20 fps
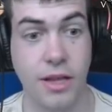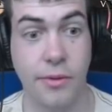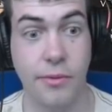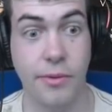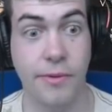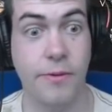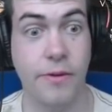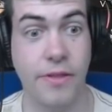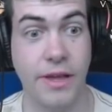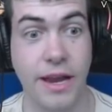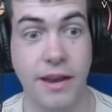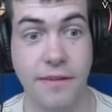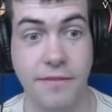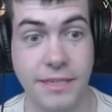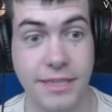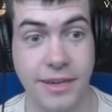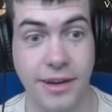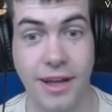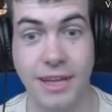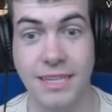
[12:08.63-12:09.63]
like we've got the
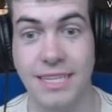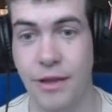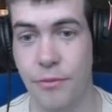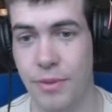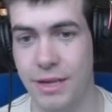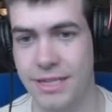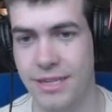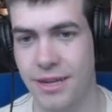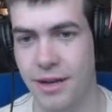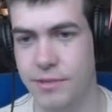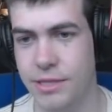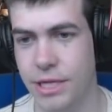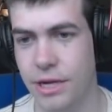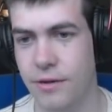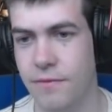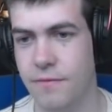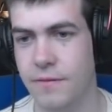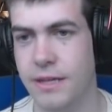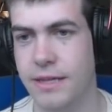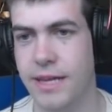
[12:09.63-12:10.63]
elephants on our team this time, so
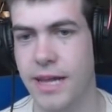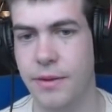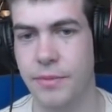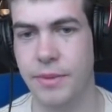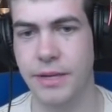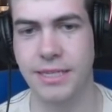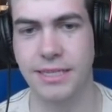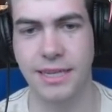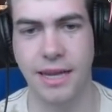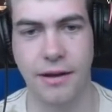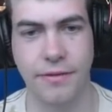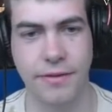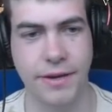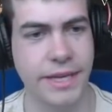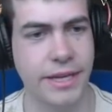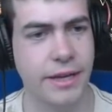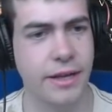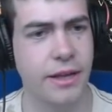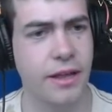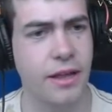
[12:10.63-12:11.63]
hopefully the enemy doesn't have
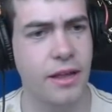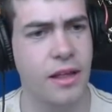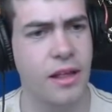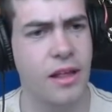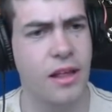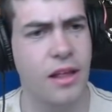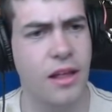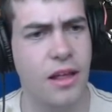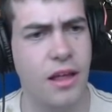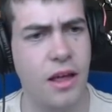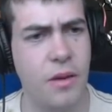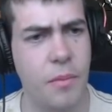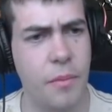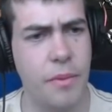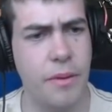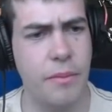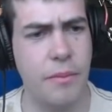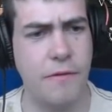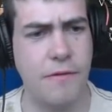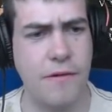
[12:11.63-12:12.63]
any.
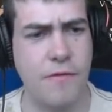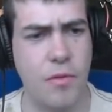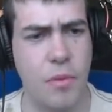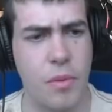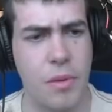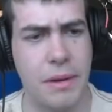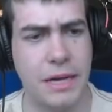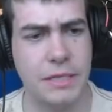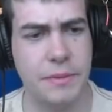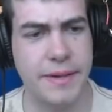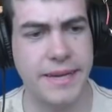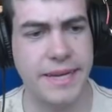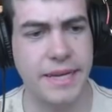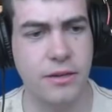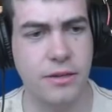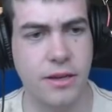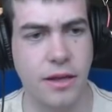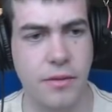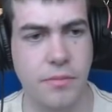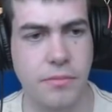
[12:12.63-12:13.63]
Bit more favourable matchmaking. It
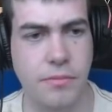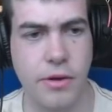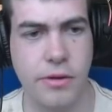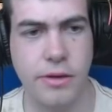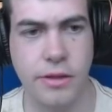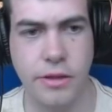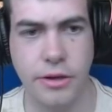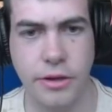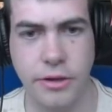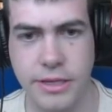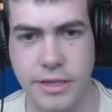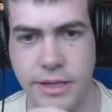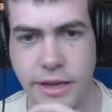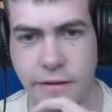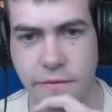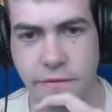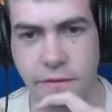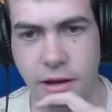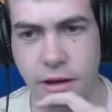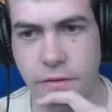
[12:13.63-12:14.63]
looks like most of the units are
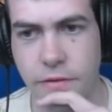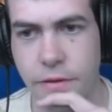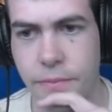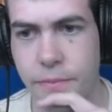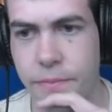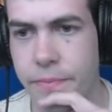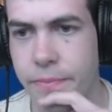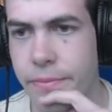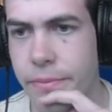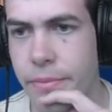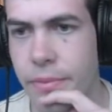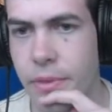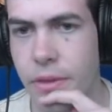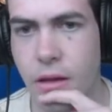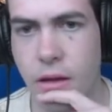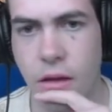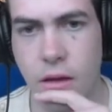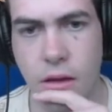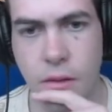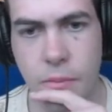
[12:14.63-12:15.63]
tier 5.
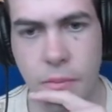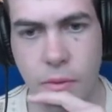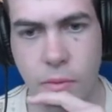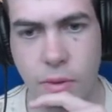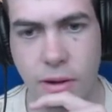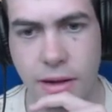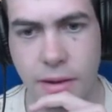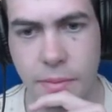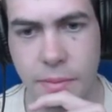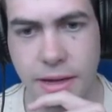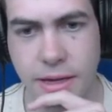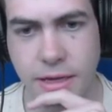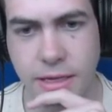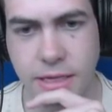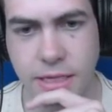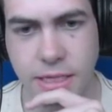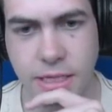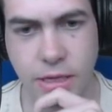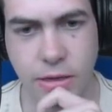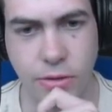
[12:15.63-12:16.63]
Where am I going
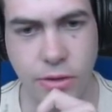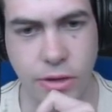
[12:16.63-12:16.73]
to go